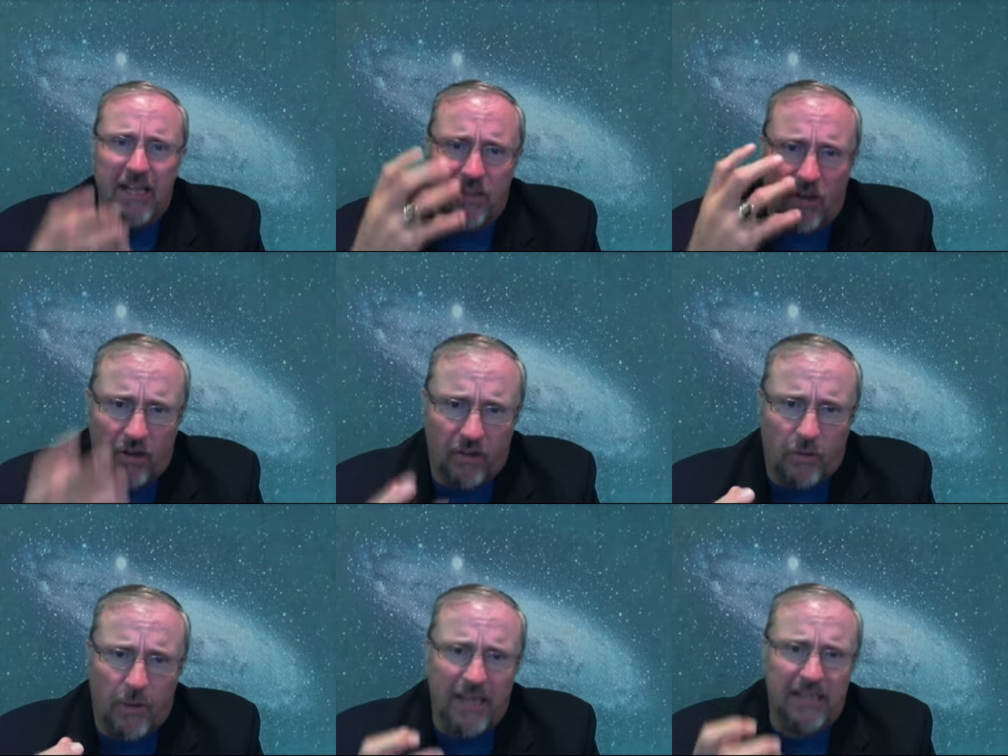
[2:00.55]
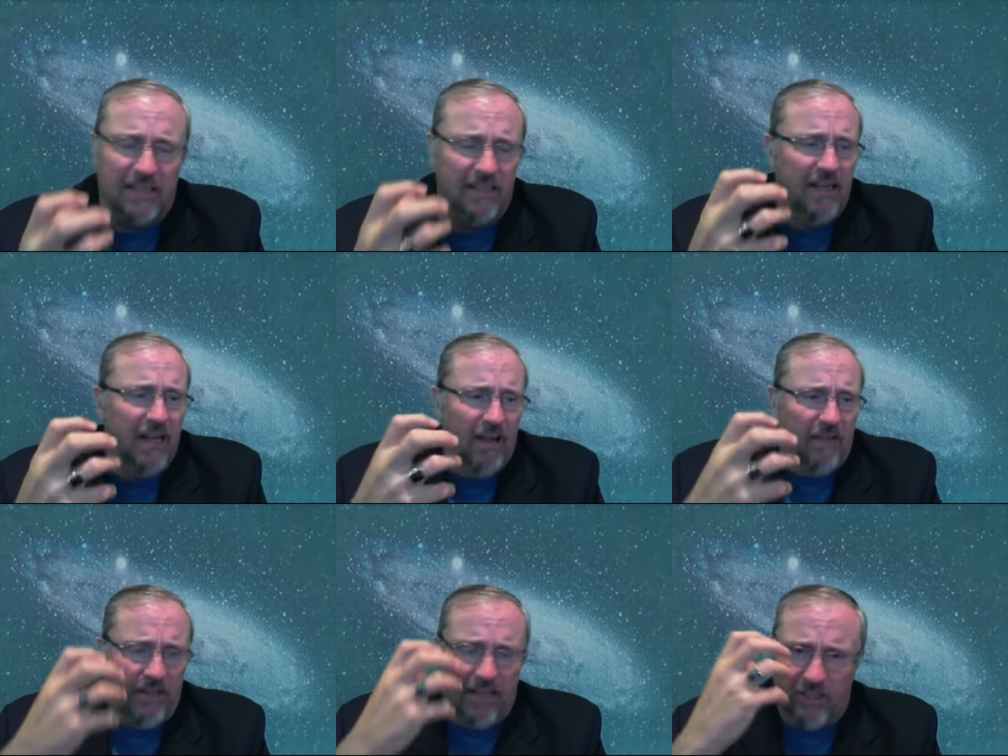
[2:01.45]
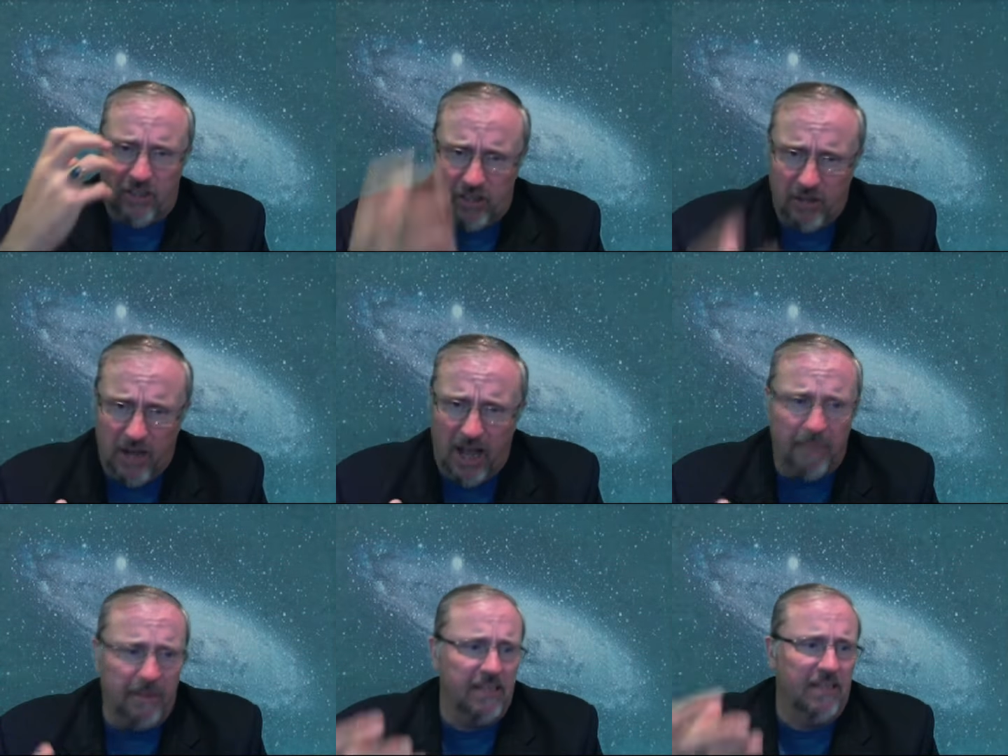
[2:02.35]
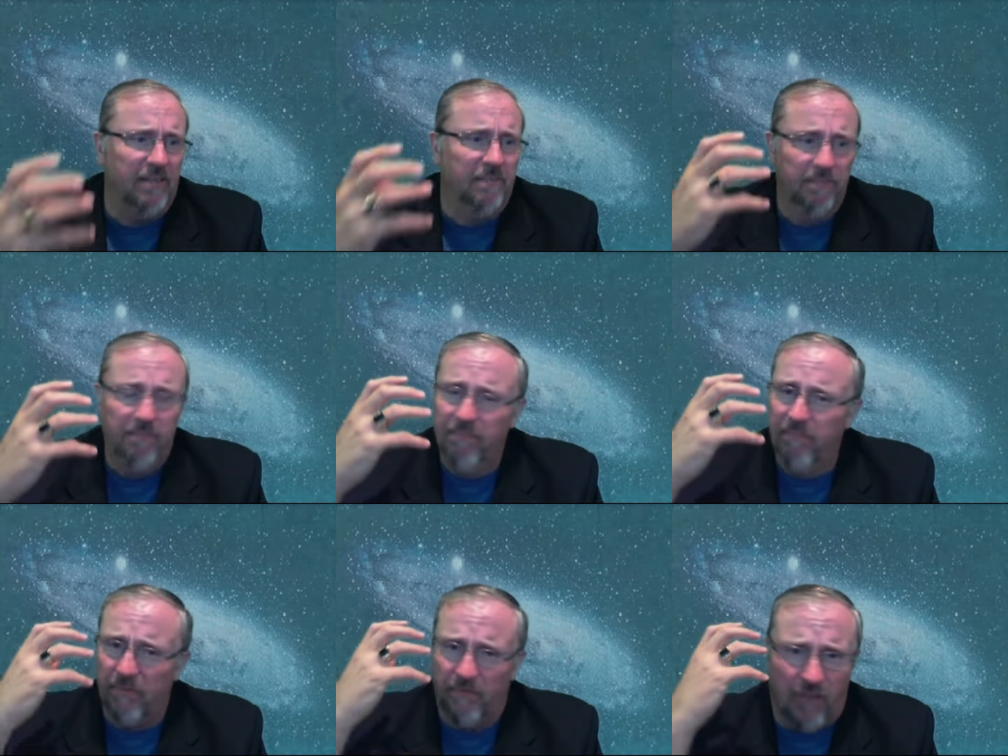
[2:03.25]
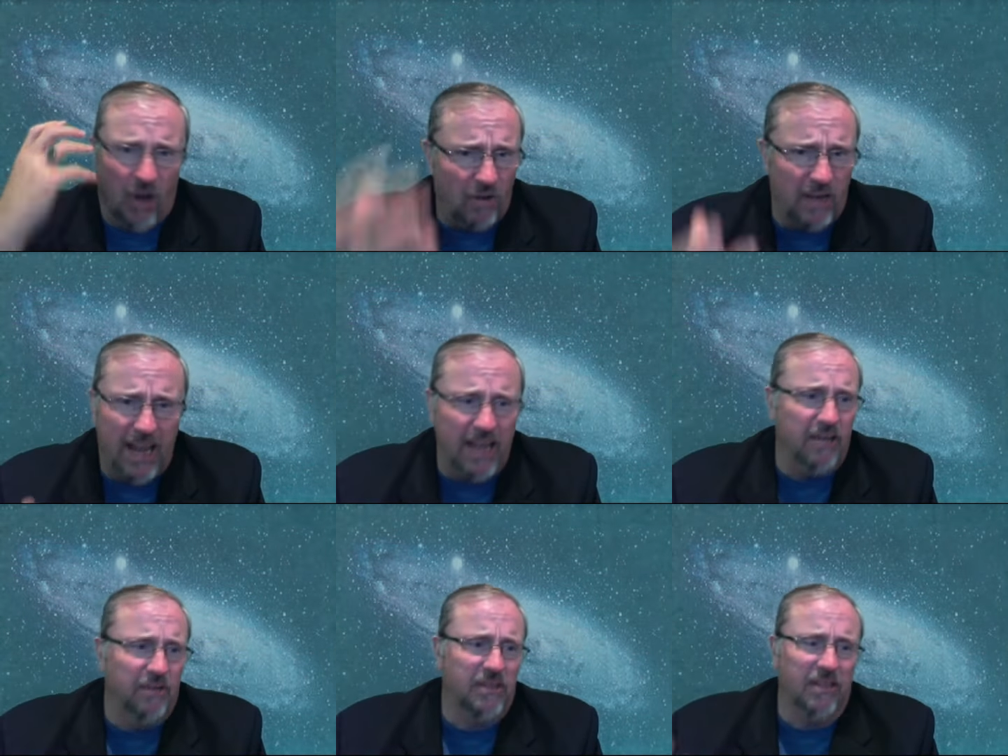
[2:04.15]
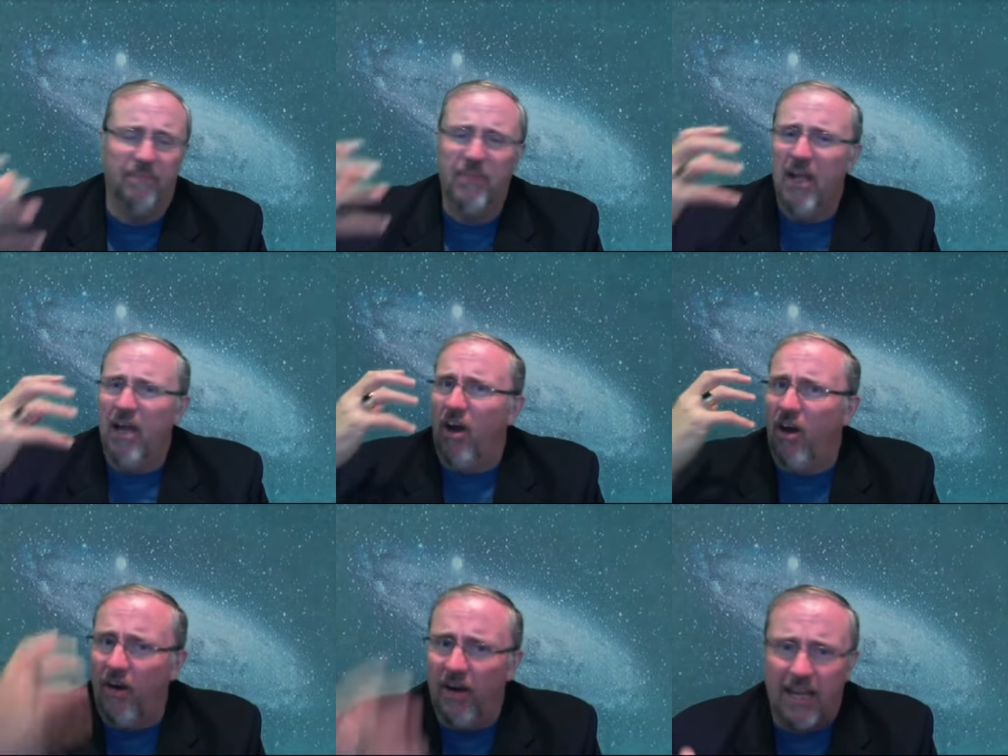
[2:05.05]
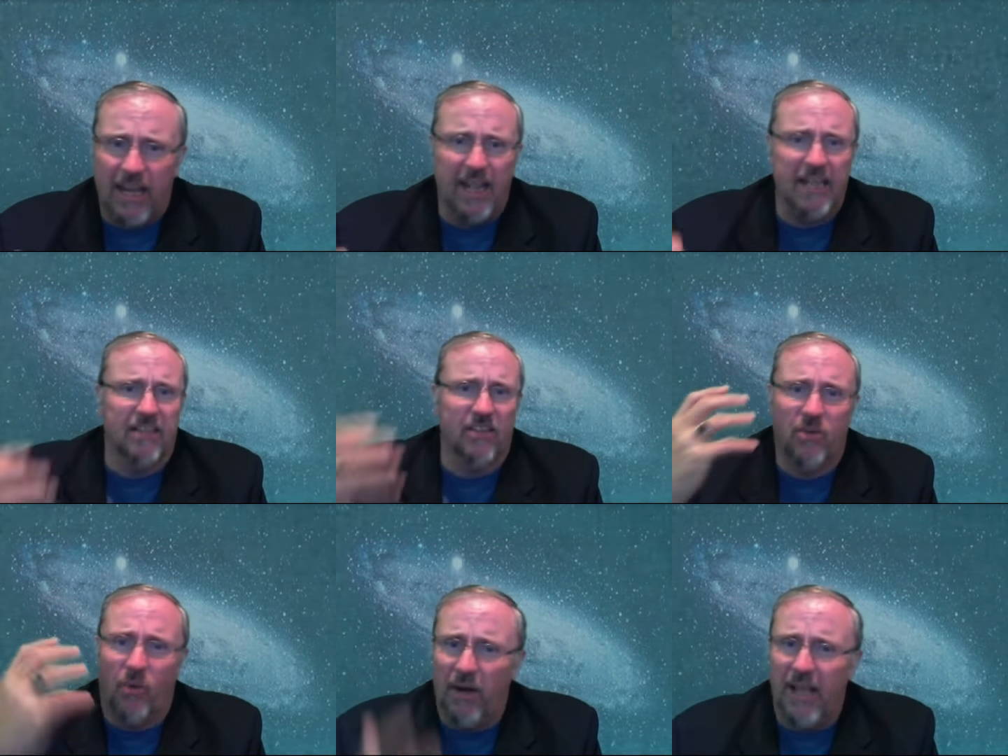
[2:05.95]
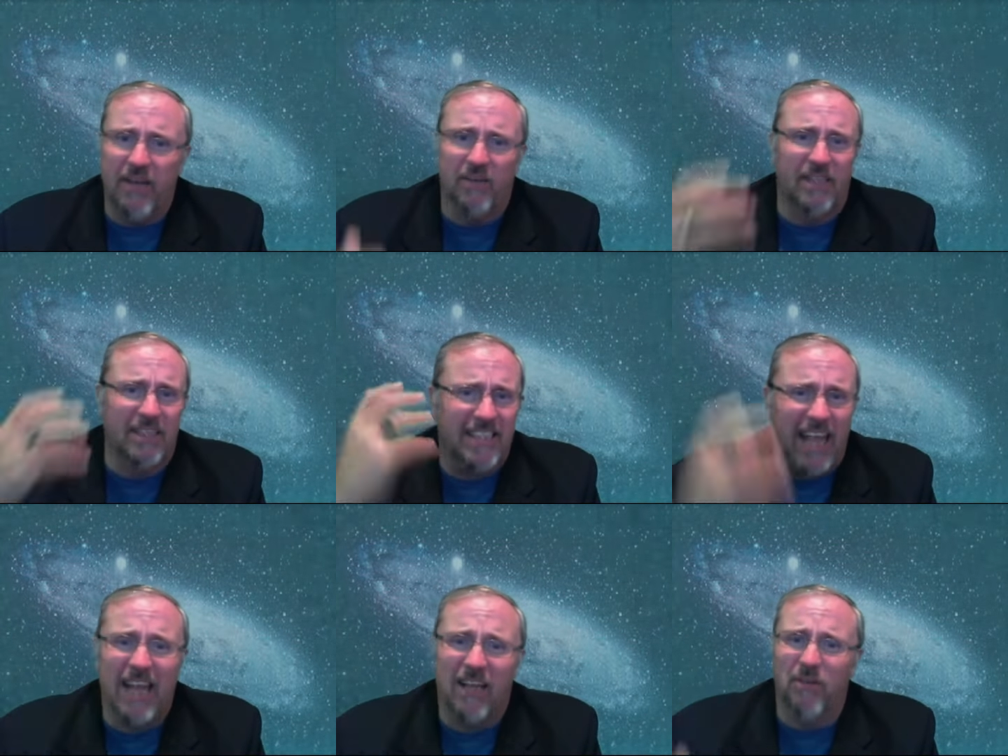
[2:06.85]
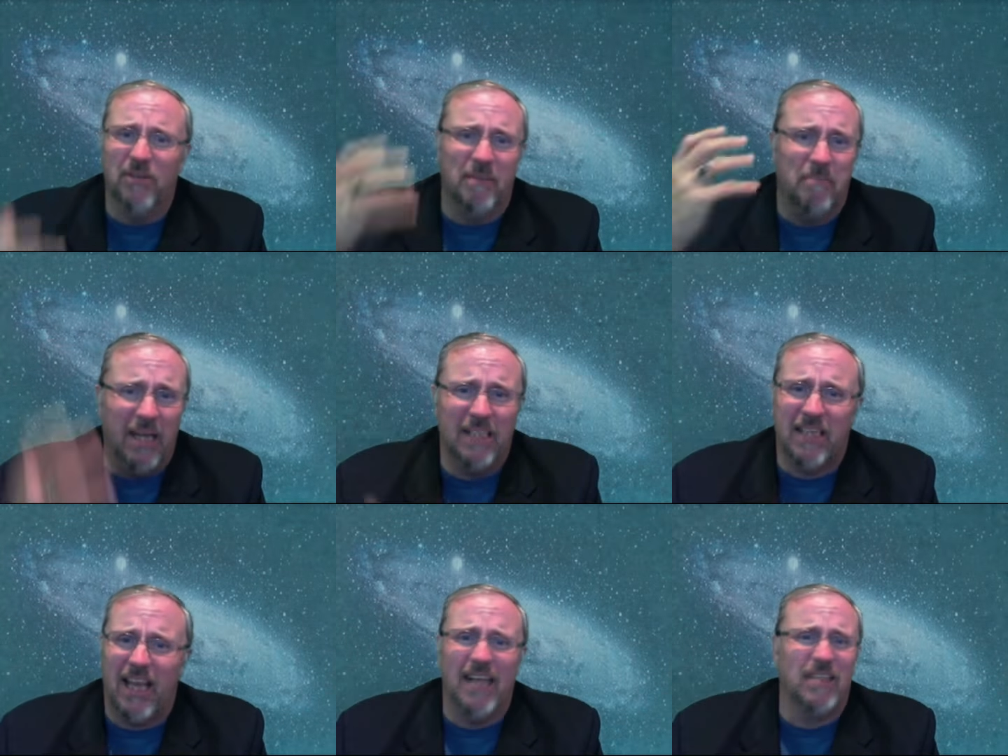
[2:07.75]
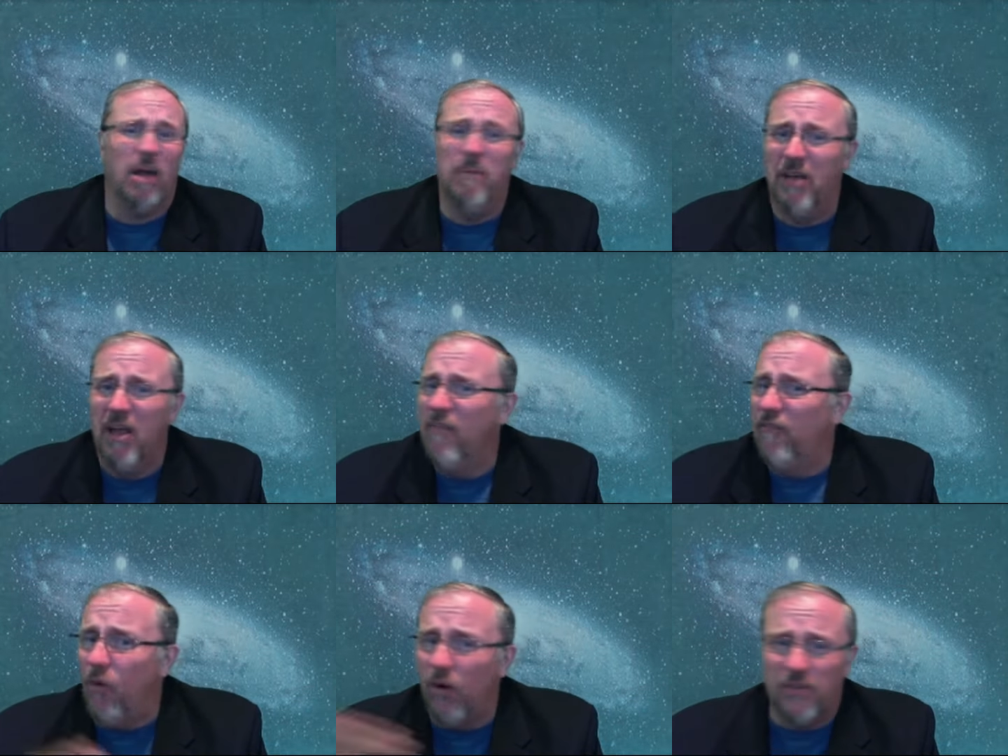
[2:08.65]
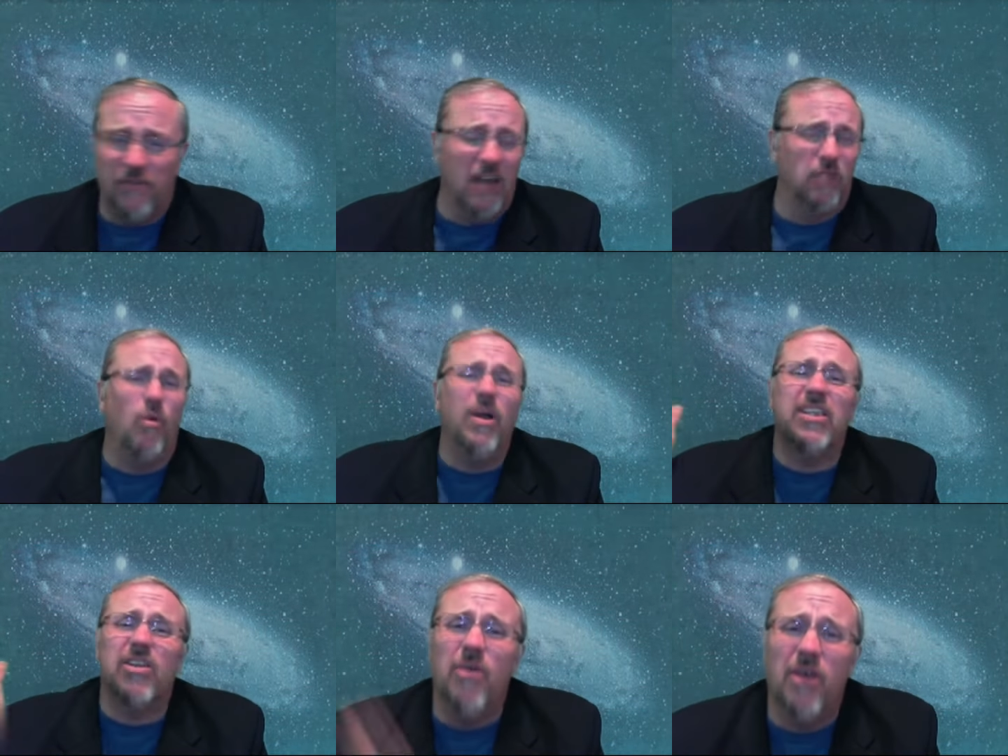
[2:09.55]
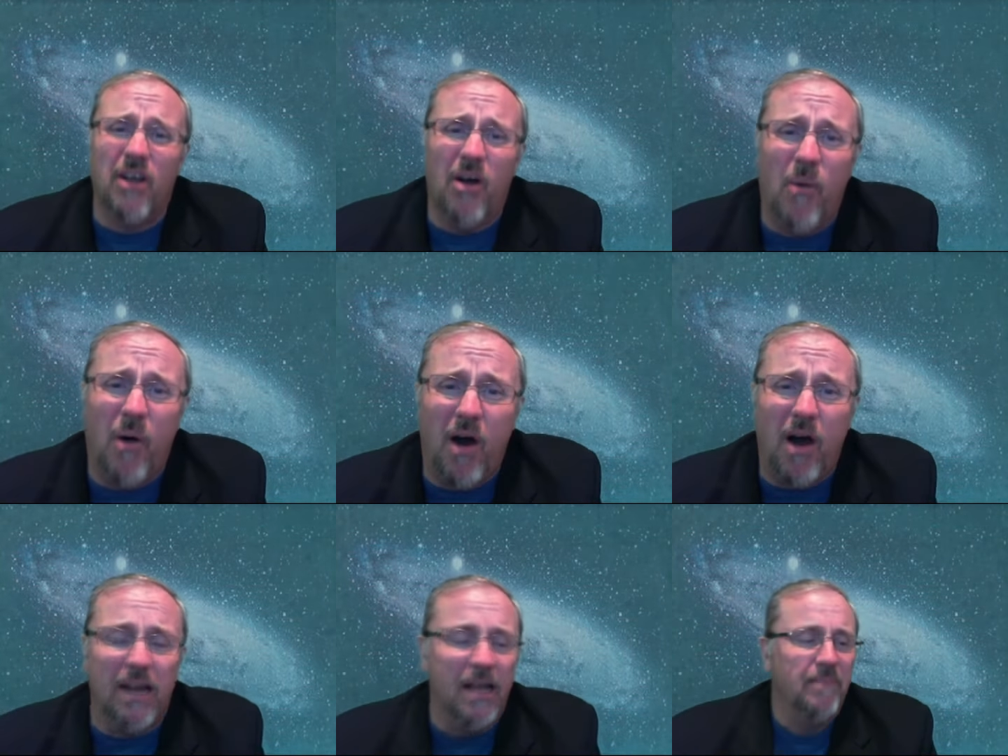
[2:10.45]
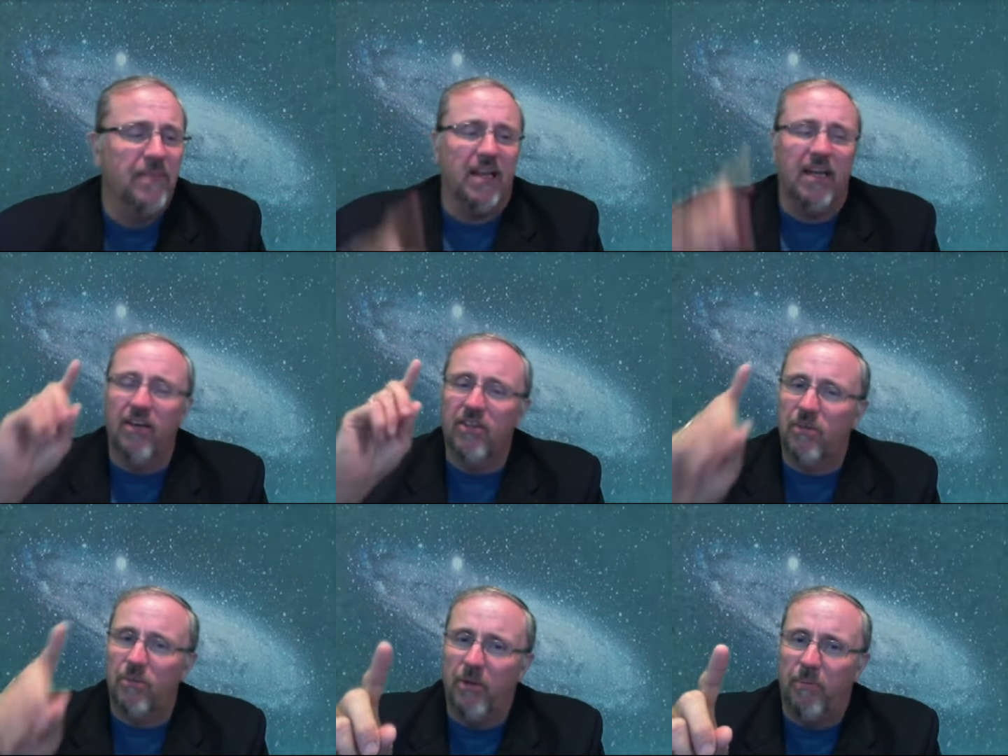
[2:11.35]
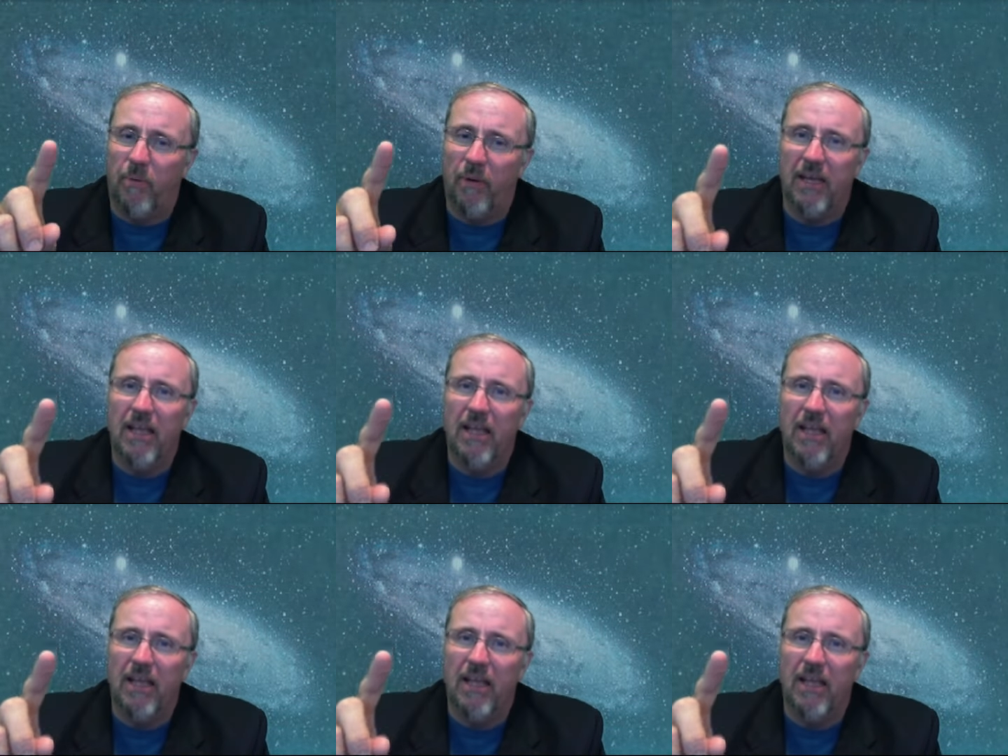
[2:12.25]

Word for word: earthquakes and, and tsunamis and volcanoes and hurricanes and tornadoes and cyclones and mudslides. I mean, forest fires. What's going to go on? And here's the real point.